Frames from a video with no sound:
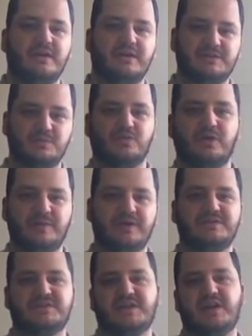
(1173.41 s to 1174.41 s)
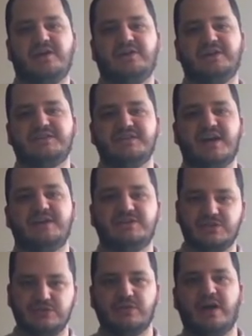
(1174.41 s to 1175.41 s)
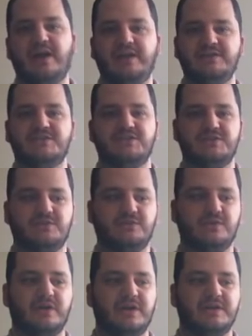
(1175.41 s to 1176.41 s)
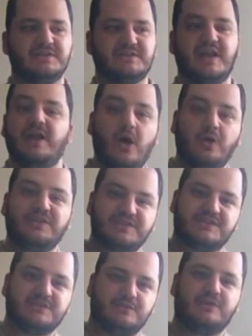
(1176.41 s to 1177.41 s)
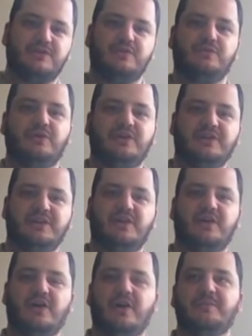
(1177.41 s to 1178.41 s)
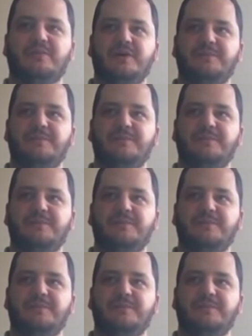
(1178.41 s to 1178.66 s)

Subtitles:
it's more about style, it's not trying to say, oh, this is what you really are,